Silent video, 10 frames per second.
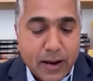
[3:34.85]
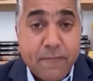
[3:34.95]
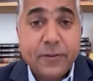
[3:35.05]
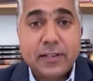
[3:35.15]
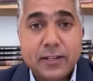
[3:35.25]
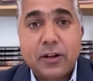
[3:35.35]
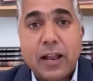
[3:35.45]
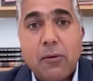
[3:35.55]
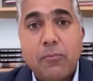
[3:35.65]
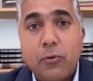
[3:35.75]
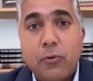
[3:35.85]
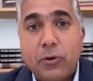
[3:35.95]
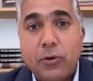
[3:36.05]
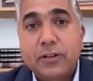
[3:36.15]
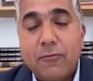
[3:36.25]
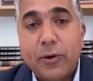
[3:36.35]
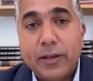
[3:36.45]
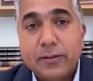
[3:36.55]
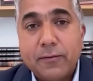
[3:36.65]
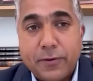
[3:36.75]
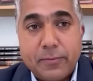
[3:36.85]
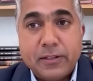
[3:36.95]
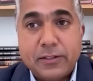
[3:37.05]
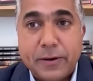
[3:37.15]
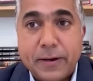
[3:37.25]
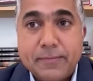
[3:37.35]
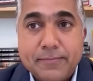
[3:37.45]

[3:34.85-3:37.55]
emphasis on how important software is for the military.